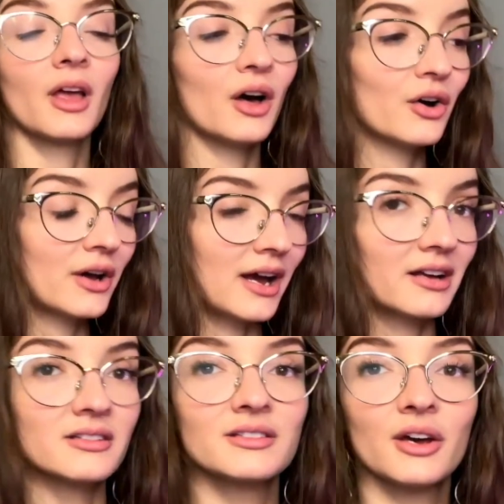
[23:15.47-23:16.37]

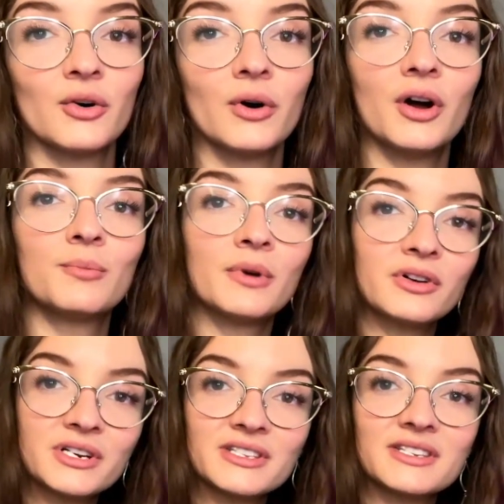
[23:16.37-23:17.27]
Okay, so
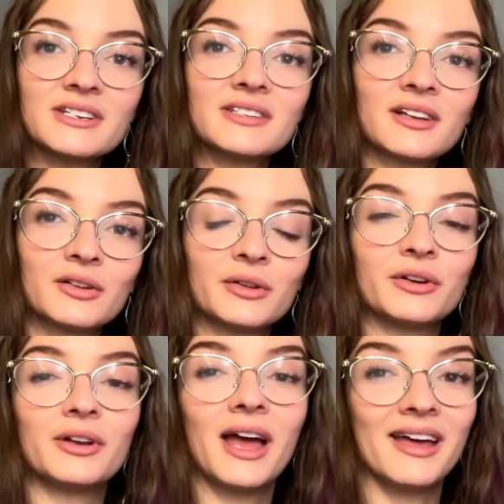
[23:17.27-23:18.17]
emergencies
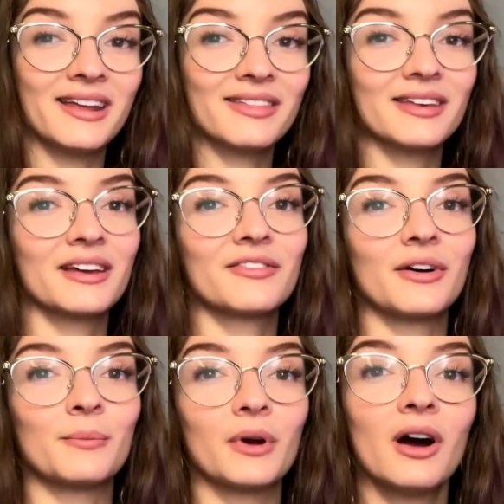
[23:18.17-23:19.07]
include anything
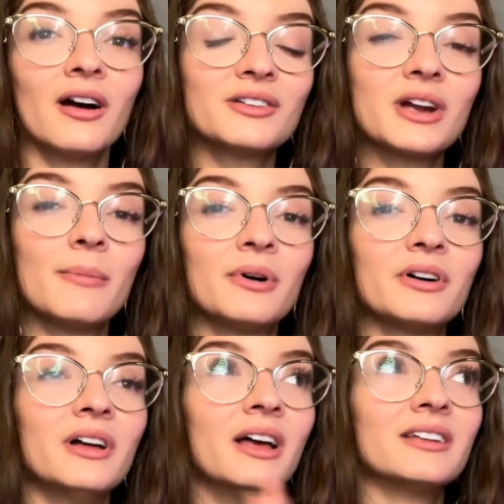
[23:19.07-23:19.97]
from car
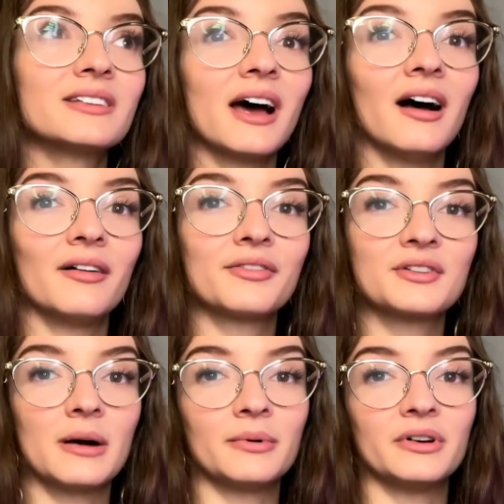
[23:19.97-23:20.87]
trouble to health
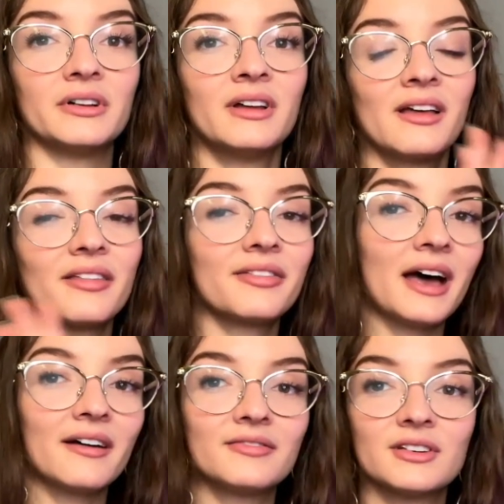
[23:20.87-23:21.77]
trouble,
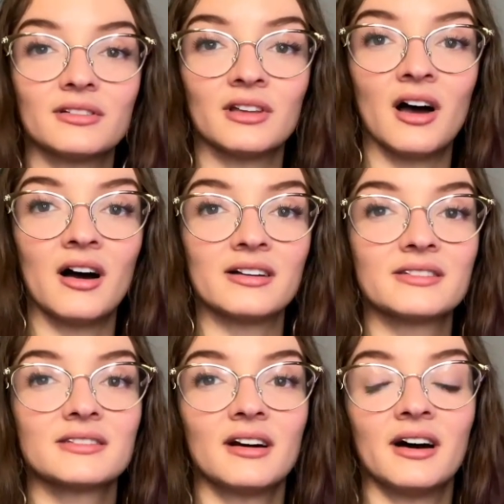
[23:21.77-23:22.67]
theft,
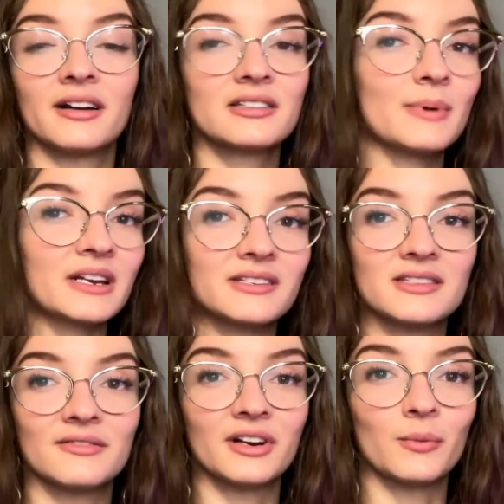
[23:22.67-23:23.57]
loss, unexpected
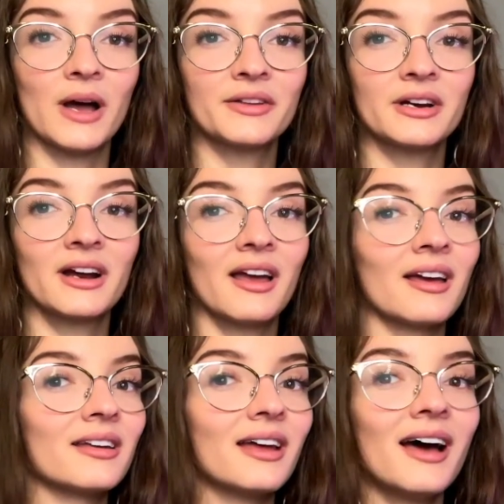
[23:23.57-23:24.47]
severe weather,
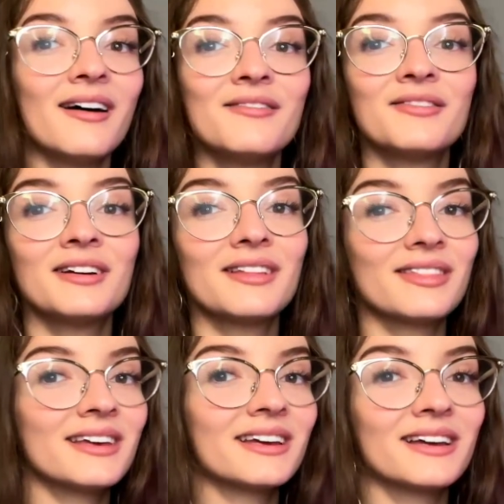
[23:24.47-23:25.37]
and
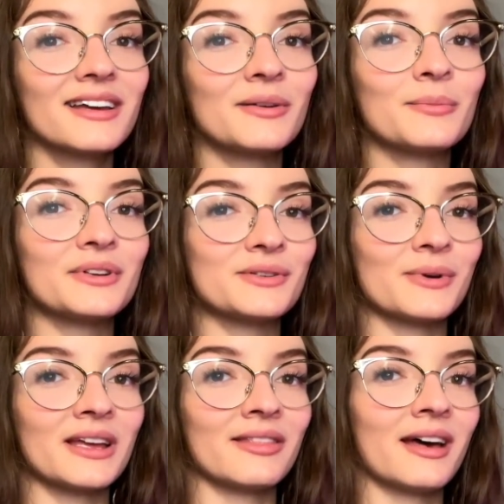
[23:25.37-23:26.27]
everything in
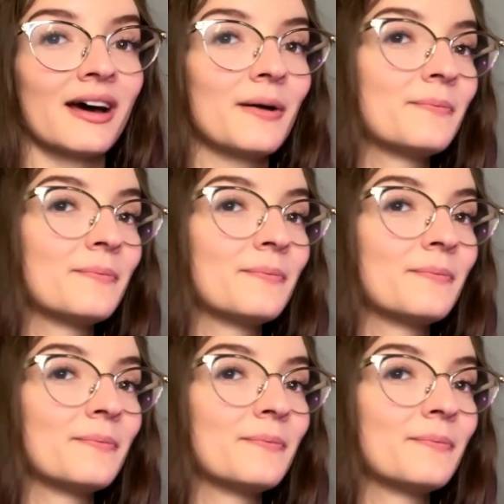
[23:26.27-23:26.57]
between that.